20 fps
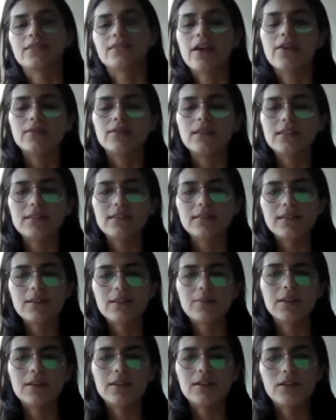So this is
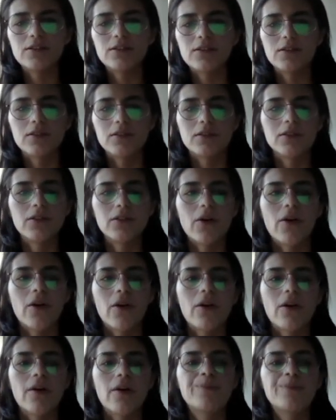similar to
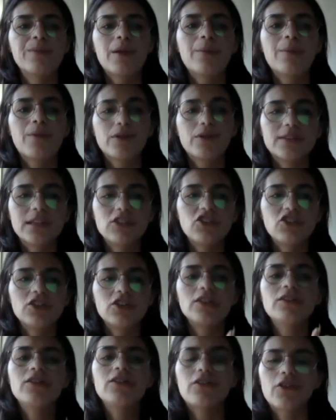your
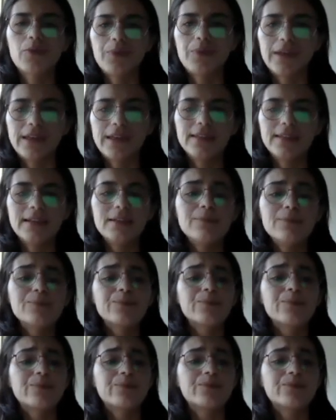position, your opinion.